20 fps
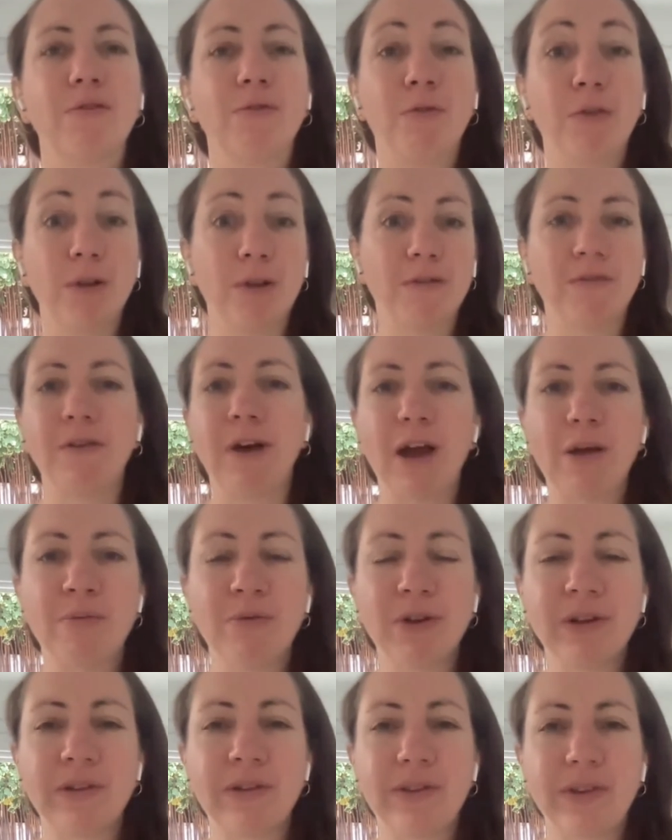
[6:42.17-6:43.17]
full of
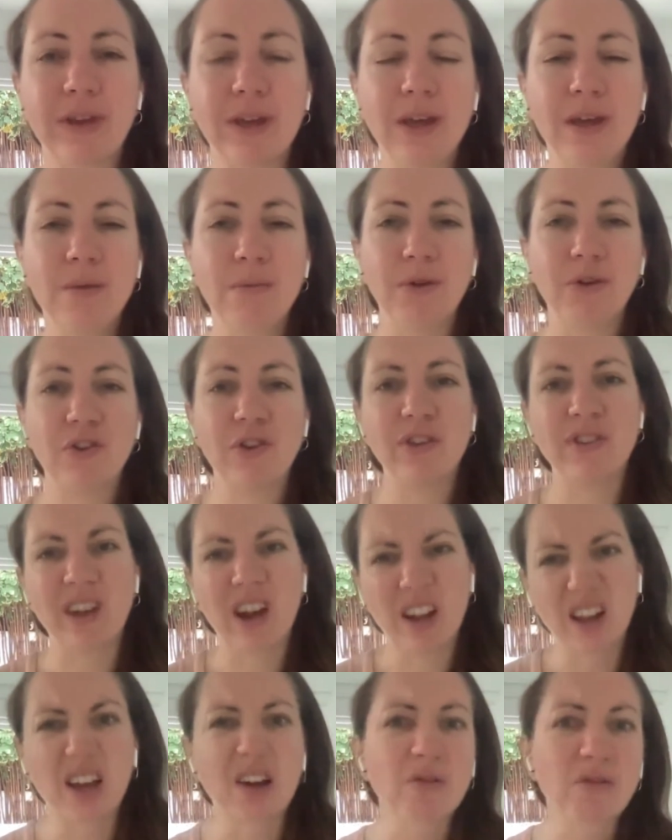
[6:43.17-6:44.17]
vibrancy, but she's
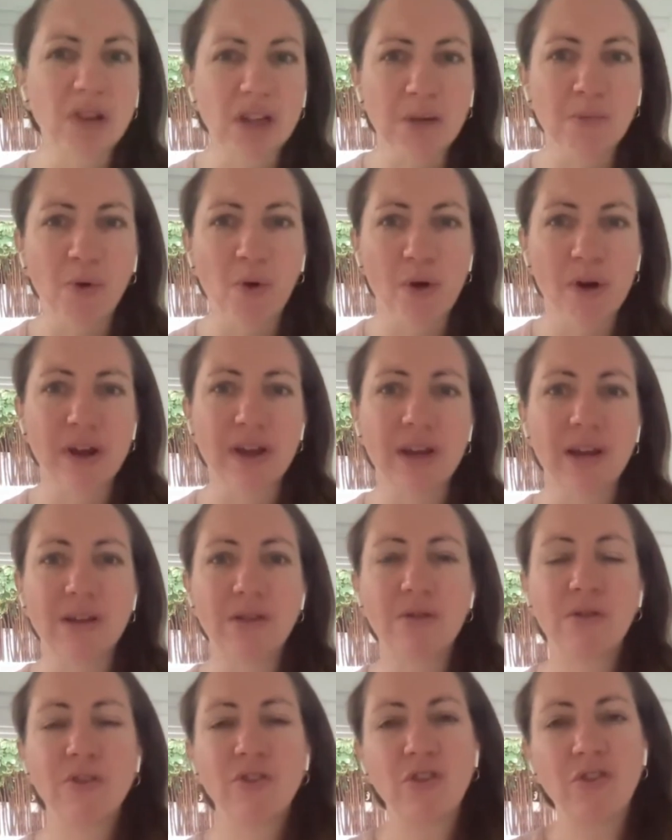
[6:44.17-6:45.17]
not like really boring
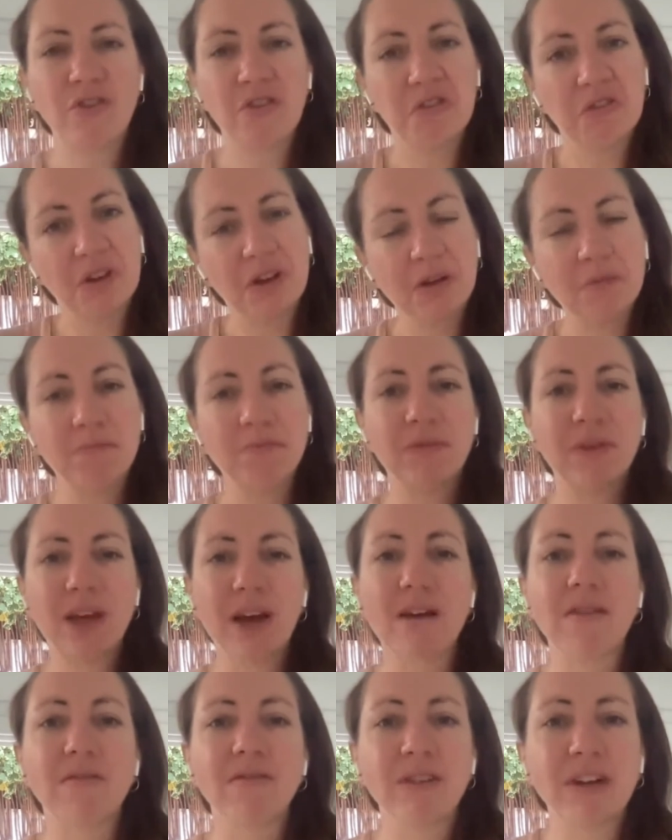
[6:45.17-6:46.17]
either. She's just like, yeah,
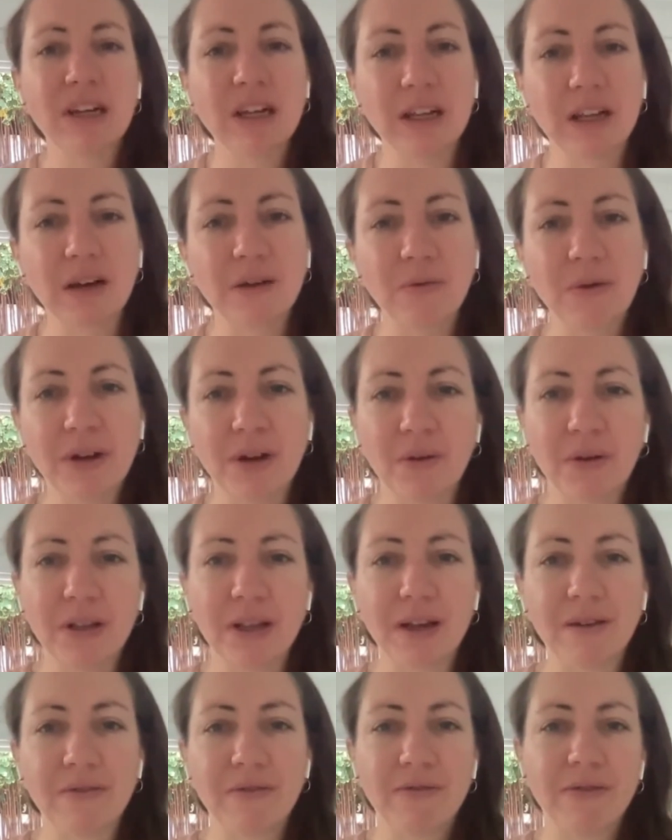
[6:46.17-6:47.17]
vanilla. We know what
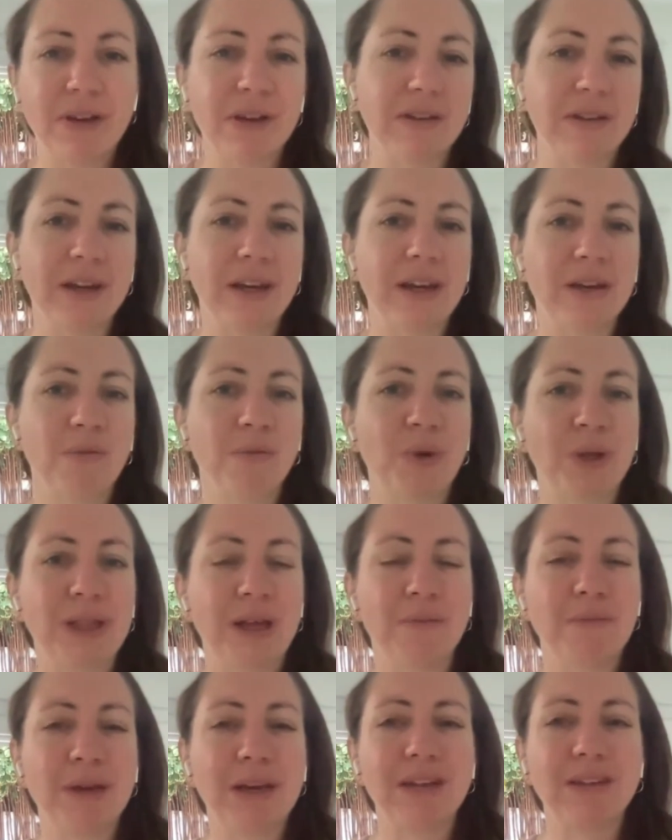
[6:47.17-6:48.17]
that feels like and what
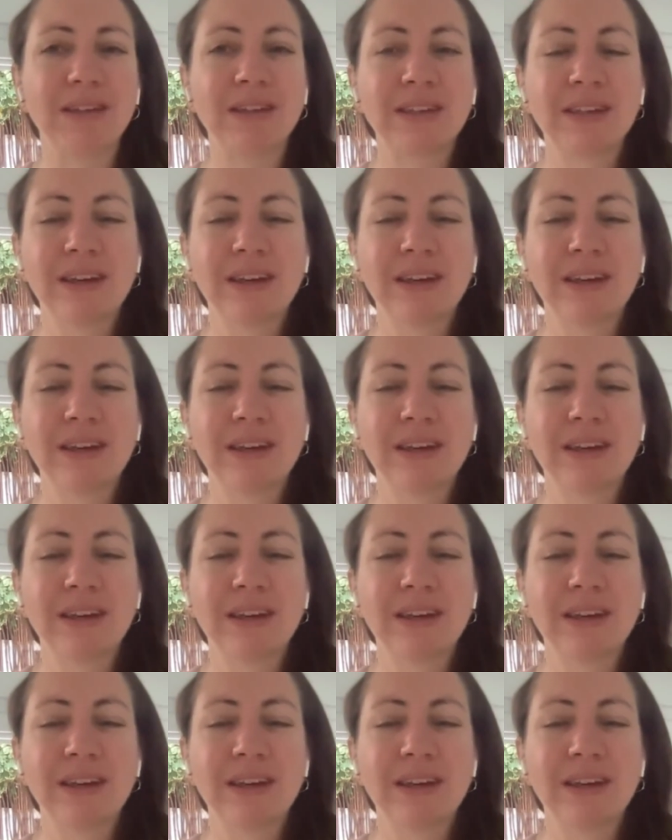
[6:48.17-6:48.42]
that means.